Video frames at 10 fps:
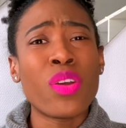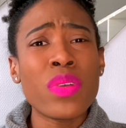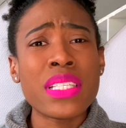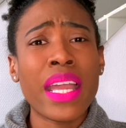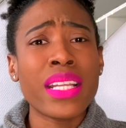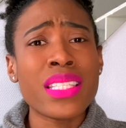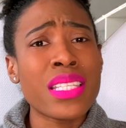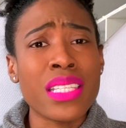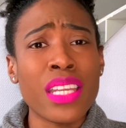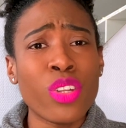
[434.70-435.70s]
it was like
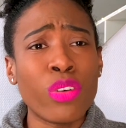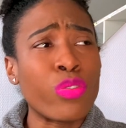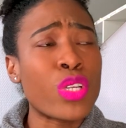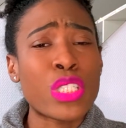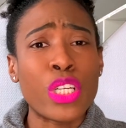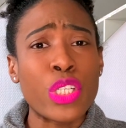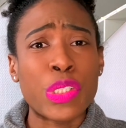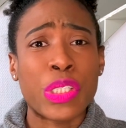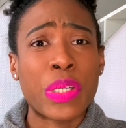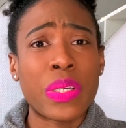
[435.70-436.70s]
13 or
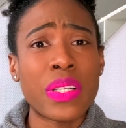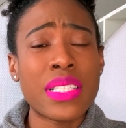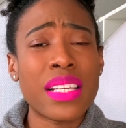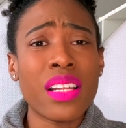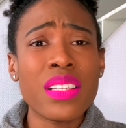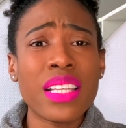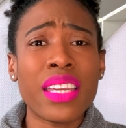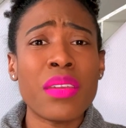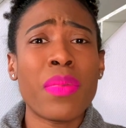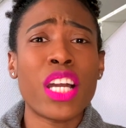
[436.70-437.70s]
1400 euros. And I was like,
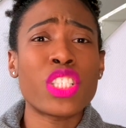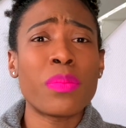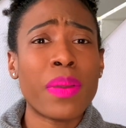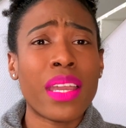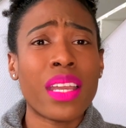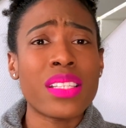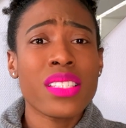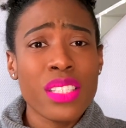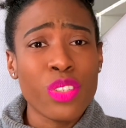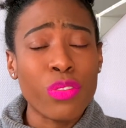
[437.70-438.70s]
imagine paying
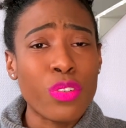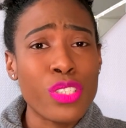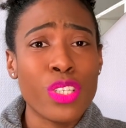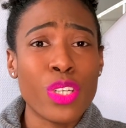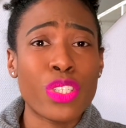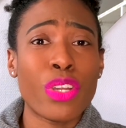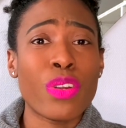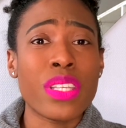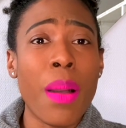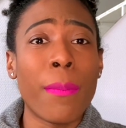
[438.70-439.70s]
13 or 1400
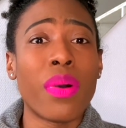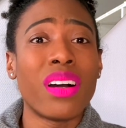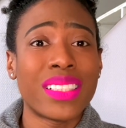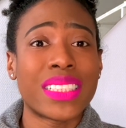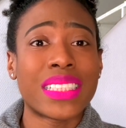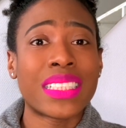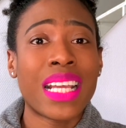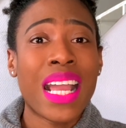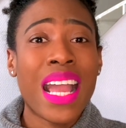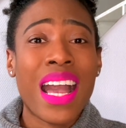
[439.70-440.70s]
euros a month.
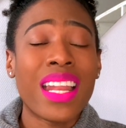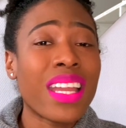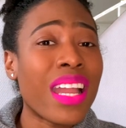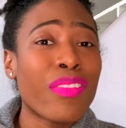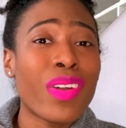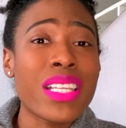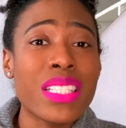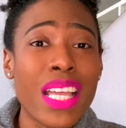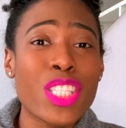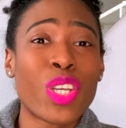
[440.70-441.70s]
And you can't even have
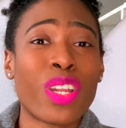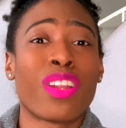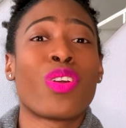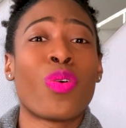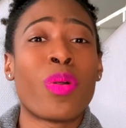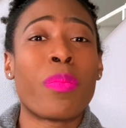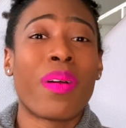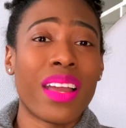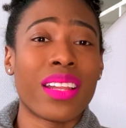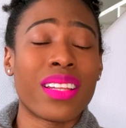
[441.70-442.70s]
sex good on your own
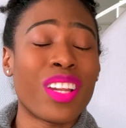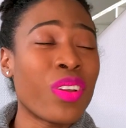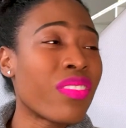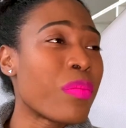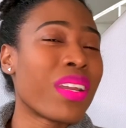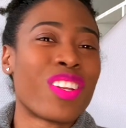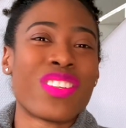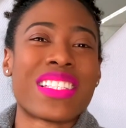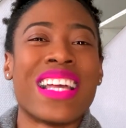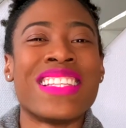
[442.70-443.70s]
bed. That don't even make no
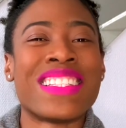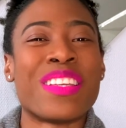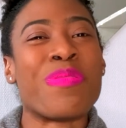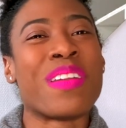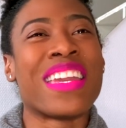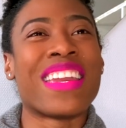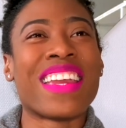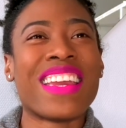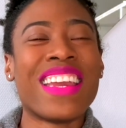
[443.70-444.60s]
sense to me.